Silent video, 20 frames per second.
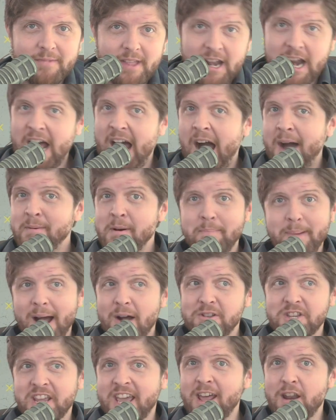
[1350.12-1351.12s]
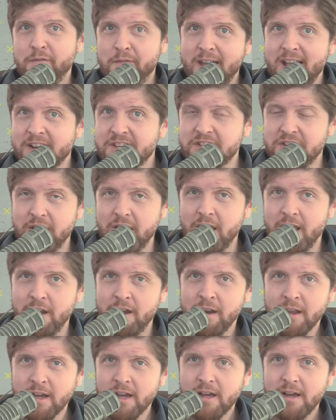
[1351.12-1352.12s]
And I, I'm about to get a
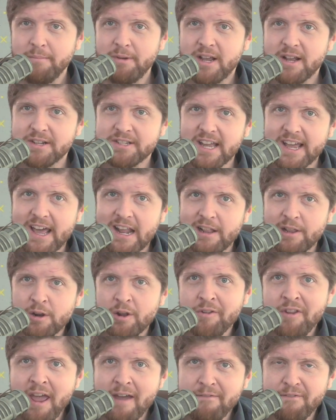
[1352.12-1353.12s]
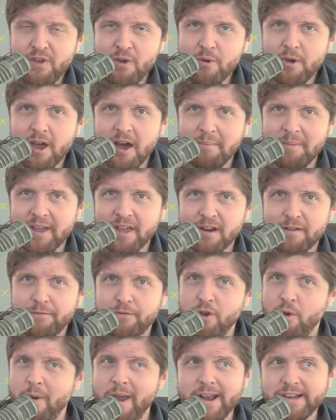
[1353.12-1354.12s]
vaccine because I got a little nephew coming in a
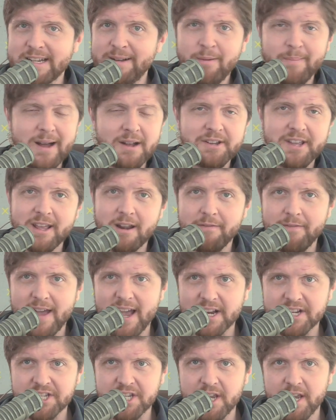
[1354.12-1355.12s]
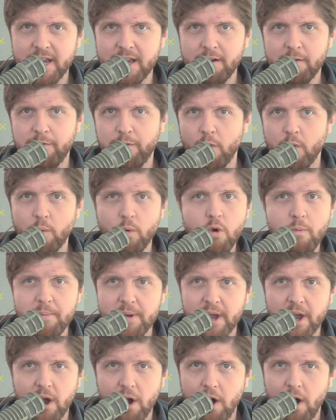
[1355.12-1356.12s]
few weeks. I'm about to get a vaccine for
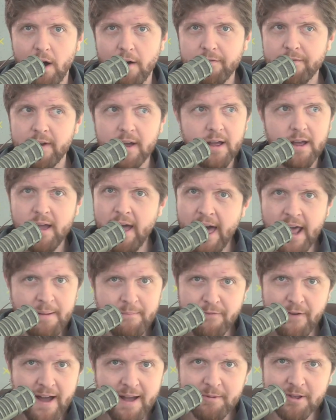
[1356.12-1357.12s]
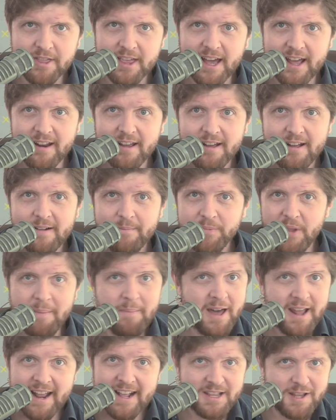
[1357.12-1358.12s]
whooping cough, and I'm fine with that.
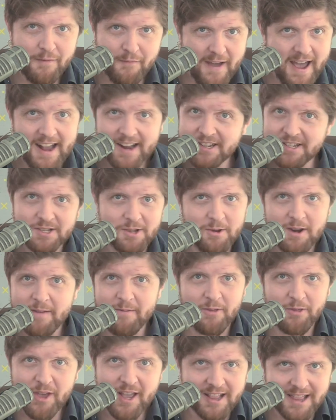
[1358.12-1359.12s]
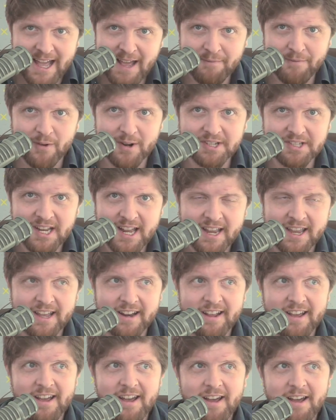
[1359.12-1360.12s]
I'm not anti vax. Don't even think that for a
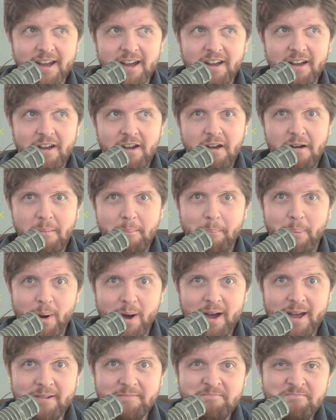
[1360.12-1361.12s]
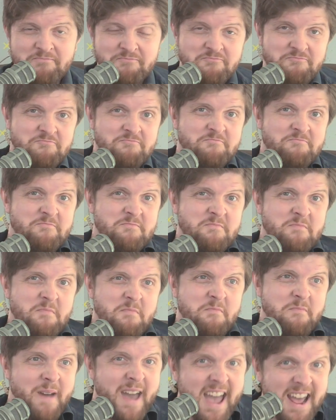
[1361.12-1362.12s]
second. But
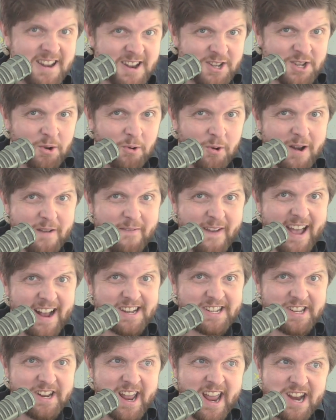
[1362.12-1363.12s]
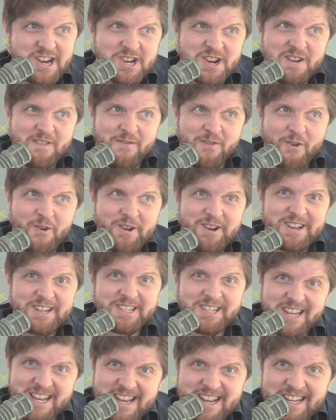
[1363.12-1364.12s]
mandatory vaccination for a
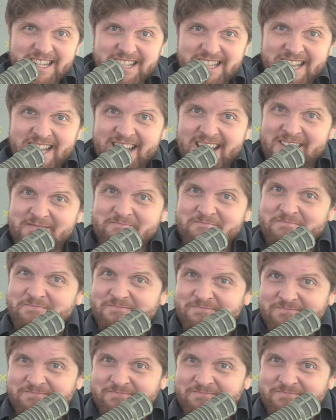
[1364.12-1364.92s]
disease that